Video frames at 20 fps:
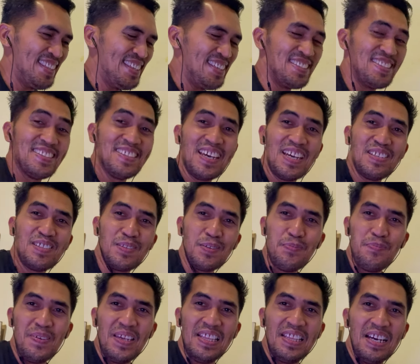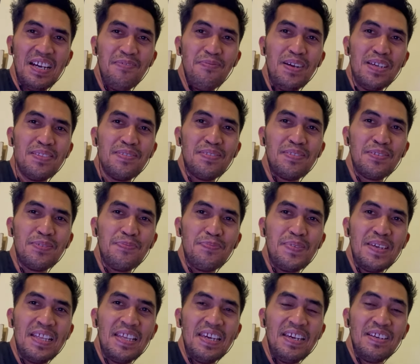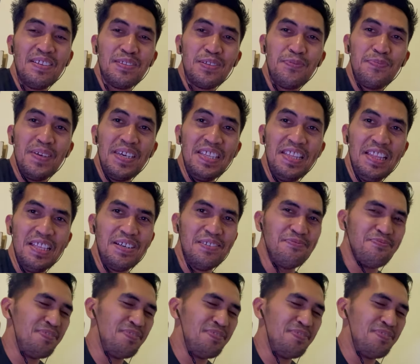It's nice to be loved and to be to be in love.